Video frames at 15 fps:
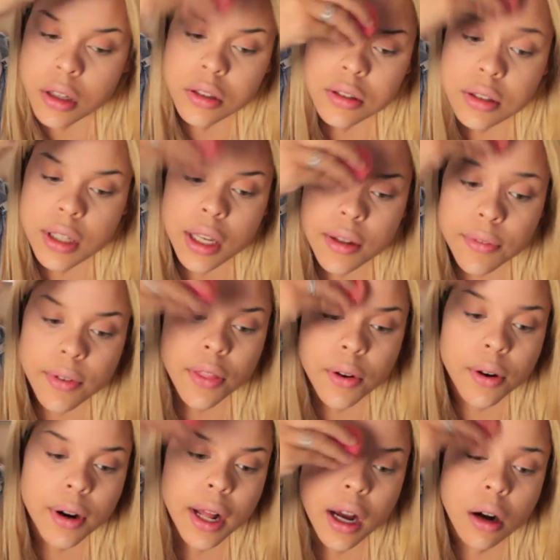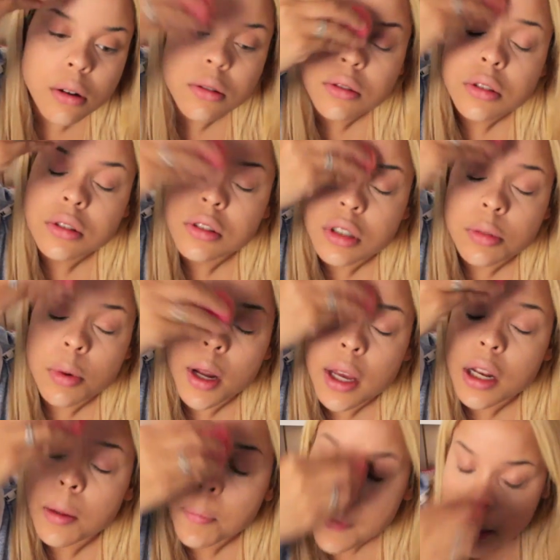Just kind of feather it out just to brighten up